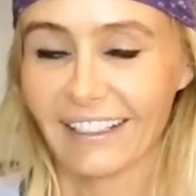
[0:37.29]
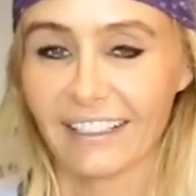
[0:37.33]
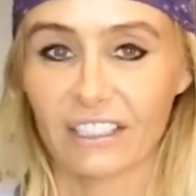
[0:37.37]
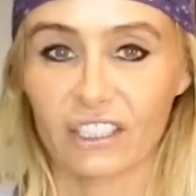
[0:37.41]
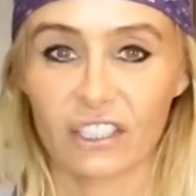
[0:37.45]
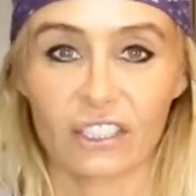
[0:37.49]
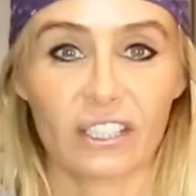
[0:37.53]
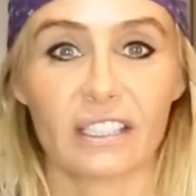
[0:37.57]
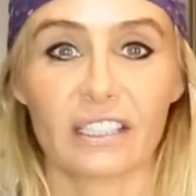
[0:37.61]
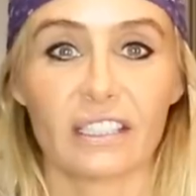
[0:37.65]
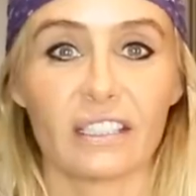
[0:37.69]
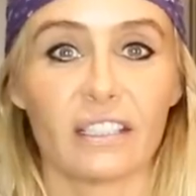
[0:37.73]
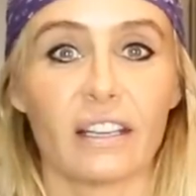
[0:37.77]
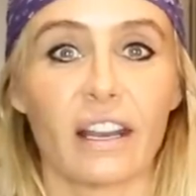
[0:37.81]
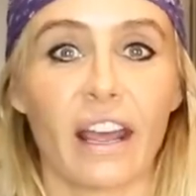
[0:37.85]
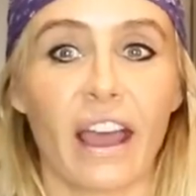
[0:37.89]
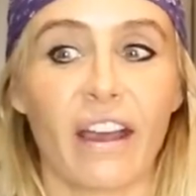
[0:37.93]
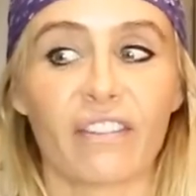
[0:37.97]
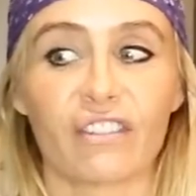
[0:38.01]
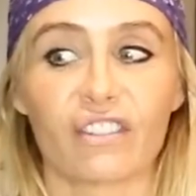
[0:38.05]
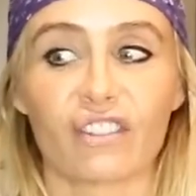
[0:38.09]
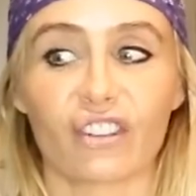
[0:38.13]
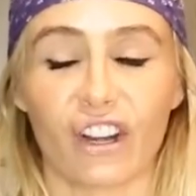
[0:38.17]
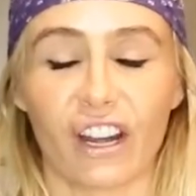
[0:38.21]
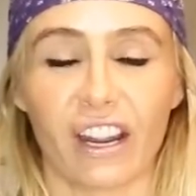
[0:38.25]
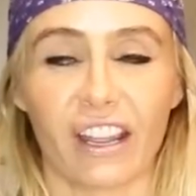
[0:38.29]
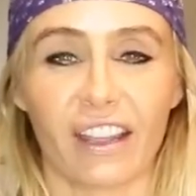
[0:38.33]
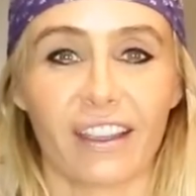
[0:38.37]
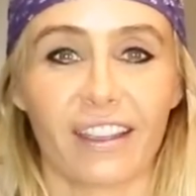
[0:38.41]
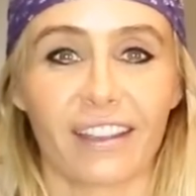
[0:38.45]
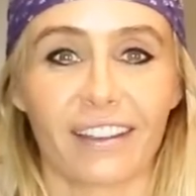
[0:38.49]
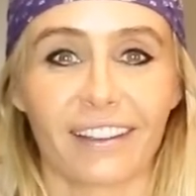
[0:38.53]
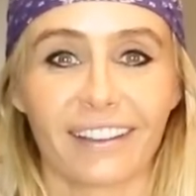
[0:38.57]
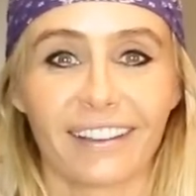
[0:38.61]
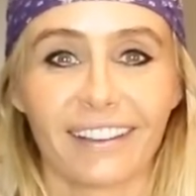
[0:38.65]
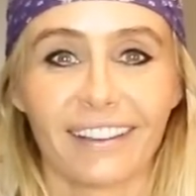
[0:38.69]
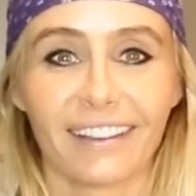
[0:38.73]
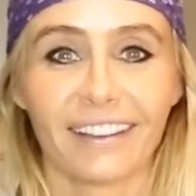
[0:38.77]
Just have a
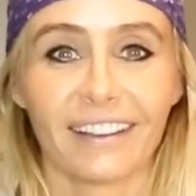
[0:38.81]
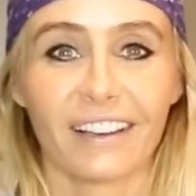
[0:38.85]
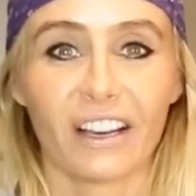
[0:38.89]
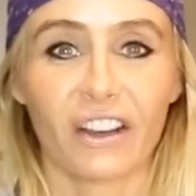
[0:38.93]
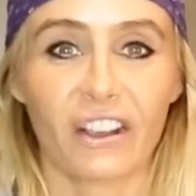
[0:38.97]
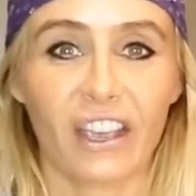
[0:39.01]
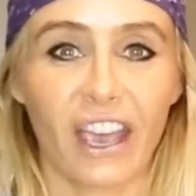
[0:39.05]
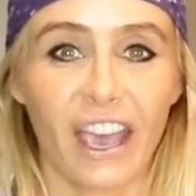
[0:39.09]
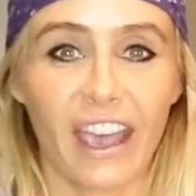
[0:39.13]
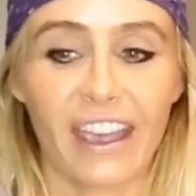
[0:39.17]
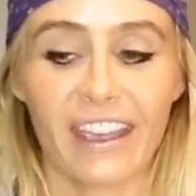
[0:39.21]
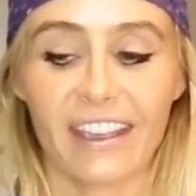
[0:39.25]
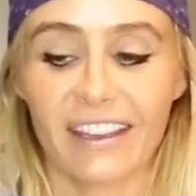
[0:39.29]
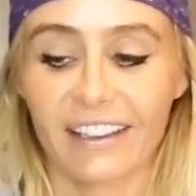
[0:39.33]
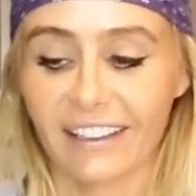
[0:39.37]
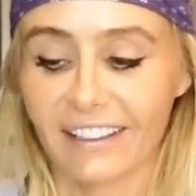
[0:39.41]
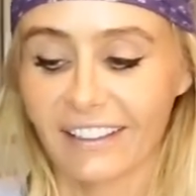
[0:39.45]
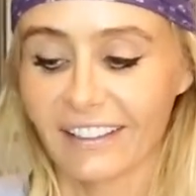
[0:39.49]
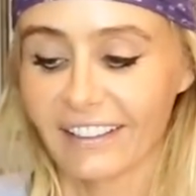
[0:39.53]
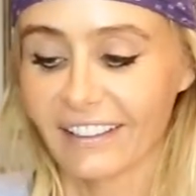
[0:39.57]
drink, okay?